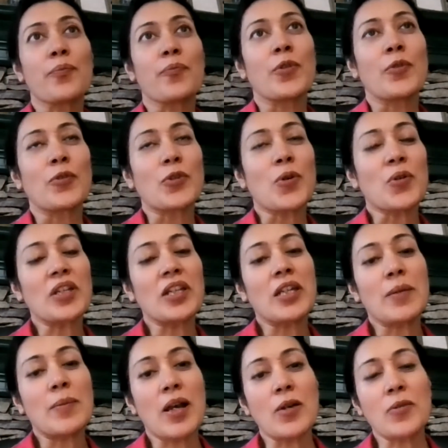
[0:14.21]
we were
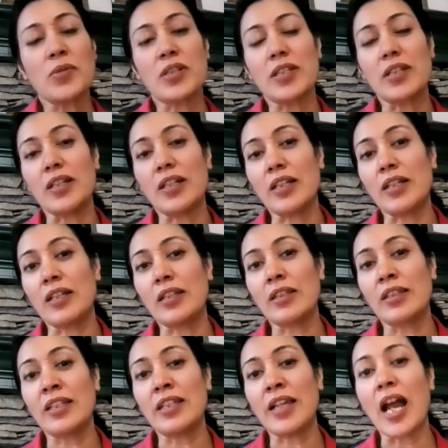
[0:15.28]
talking about
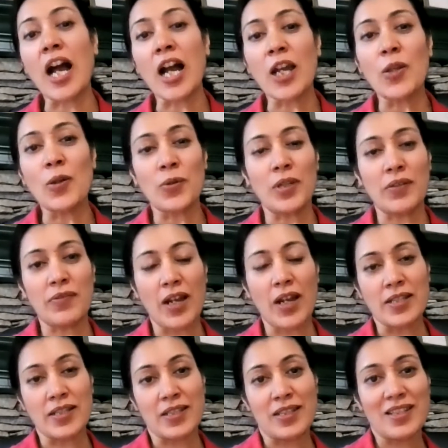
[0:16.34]
the I/O
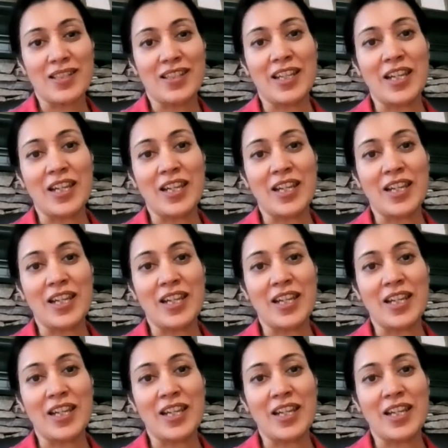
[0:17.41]
devices,